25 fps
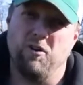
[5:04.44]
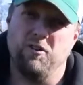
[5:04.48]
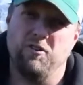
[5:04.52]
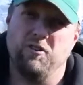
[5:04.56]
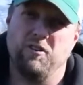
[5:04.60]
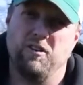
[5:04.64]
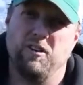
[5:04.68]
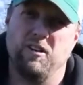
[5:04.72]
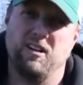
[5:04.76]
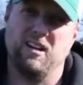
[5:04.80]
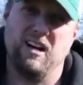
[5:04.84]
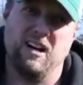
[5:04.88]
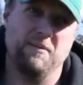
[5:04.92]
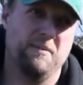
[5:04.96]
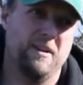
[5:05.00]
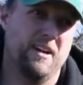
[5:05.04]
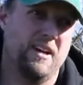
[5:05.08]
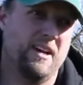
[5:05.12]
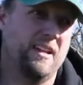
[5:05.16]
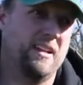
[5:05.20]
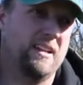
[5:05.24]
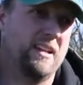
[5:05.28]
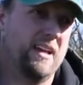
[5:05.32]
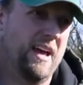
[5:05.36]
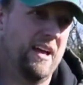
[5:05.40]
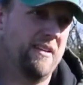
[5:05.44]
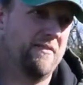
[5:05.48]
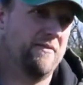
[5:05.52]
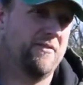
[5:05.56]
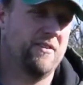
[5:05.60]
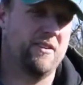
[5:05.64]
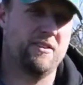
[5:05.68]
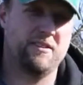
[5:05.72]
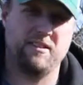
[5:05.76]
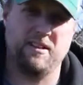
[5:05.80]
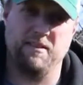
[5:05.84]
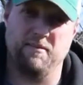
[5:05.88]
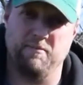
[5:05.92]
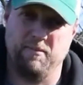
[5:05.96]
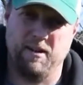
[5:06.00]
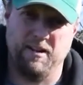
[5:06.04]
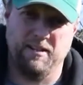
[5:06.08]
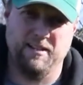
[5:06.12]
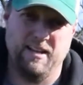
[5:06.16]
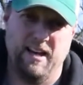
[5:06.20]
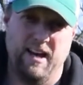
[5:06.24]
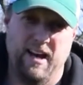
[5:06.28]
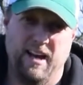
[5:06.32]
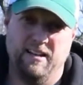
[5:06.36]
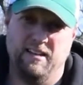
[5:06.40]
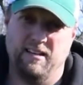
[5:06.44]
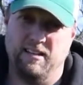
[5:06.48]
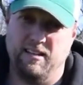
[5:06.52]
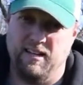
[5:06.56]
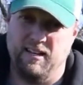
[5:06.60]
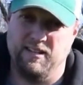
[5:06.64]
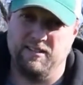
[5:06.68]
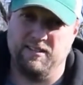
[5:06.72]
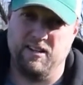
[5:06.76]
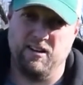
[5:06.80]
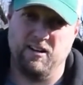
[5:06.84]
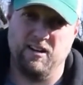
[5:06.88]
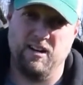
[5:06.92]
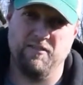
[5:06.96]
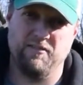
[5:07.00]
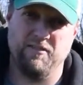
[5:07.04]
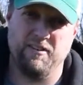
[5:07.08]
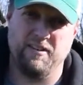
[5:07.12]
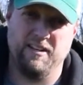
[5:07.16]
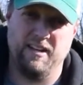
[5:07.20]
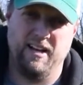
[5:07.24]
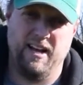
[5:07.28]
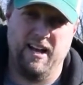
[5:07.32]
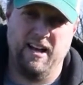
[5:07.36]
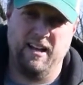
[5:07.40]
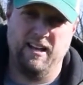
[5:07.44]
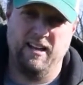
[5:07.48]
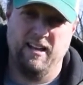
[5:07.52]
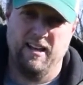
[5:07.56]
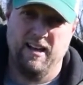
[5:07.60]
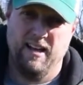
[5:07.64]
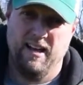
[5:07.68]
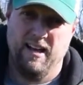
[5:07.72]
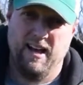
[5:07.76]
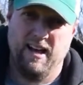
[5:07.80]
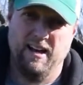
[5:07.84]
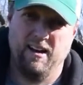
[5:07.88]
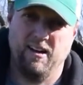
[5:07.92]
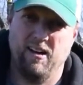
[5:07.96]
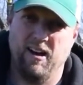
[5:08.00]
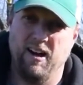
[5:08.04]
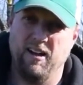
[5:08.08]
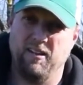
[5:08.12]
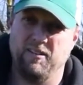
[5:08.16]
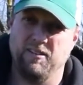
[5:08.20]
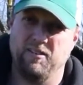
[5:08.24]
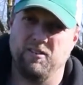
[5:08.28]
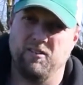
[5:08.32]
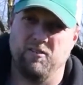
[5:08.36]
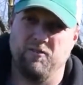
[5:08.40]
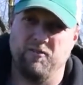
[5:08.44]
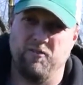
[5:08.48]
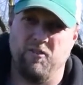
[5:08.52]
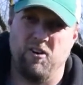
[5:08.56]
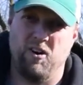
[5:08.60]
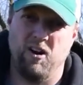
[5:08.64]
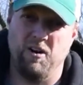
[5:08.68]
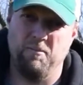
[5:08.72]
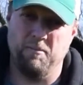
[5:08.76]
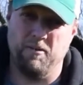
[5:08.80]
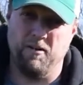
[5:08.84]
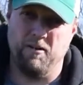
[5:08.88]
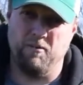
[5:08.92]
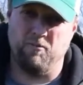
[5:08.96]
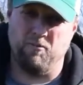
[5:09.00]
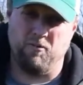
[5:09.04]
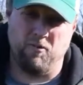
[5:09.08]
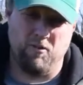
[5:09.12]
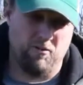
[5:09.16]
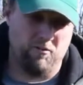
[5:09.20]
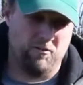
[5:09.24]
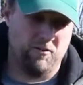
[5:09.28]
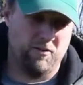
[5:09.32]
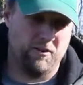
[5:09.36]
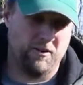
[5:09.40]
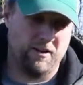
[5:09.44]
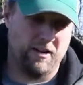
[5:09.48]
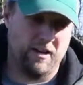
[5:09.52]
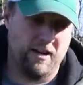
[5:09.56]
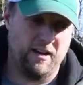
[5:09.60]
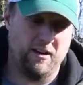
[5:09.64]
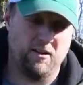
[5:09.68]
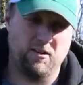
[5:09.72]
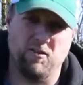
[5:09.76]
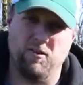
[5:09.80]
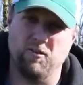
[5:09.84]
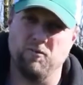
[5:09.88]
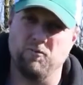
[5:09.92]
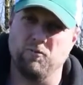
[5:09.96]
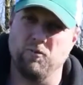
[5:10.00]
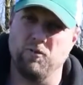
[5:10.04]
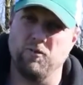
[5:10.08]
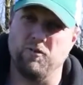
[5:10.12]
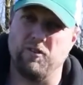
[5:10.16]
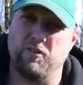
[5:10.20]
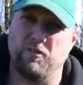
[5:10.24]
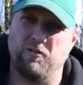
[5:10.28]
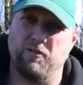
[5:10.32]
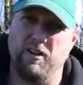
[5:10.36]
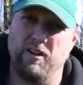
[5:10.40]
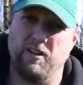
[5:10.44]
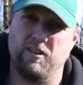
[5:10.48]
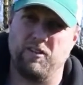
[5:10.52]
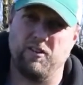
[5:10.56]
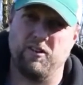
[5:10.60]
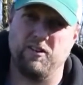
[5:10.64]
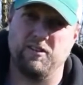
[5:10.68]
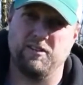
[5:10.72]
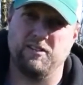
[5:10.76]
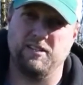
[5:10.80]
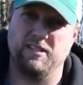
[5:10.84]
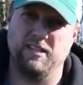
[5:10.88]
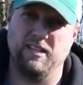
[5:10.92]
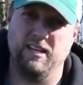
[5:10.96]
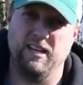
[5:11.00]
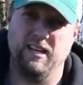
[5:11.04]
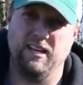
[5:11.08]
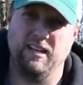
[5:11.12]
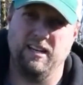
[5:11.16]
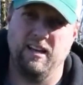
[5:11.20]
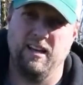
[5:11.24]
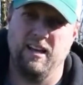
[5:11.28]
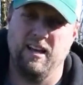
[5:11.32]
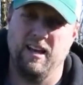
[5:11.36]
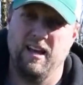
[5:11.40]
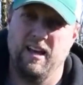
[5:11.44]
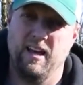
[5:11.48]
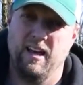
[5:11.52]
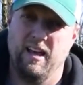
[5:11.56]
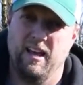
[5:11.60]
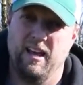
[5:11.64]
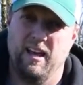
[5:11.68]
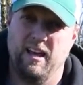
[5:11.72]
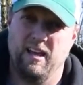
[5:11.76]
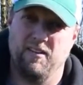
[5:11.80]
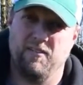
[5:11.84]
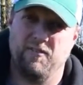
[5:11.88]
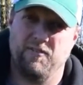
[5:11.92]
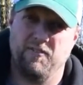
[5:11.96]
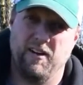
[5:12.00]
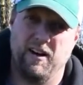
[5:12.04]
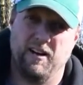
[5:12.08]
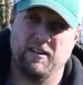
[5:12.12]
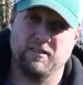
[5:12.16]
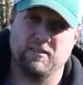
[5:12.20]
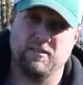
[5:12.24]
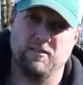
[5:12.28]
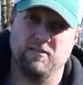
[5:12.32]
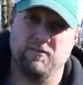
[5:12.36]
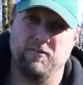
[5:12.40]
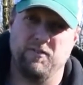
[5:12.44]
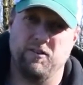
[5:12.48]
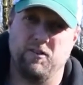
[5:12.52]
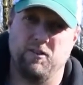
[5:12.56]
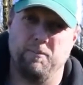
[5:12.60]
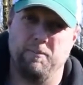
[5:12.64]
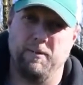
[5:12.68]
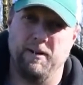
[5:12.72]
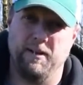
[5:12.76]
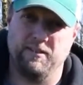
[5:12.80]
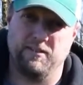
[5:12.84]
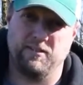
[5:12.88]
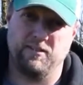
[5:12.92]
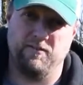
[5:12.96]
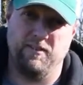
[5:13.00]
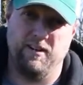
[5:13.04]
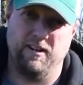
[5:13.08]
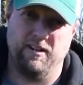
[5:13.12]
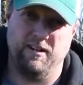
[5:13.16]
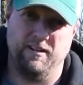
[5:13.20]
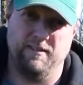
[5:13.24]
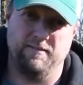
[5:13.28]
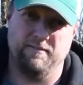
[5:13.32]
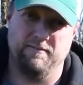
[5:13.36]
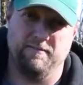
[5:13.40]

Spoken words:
you can come in and visit my dad. He's here every day at Highland Hill Farm, and we're located on Route 313 in Fountainville, Pennsylvania.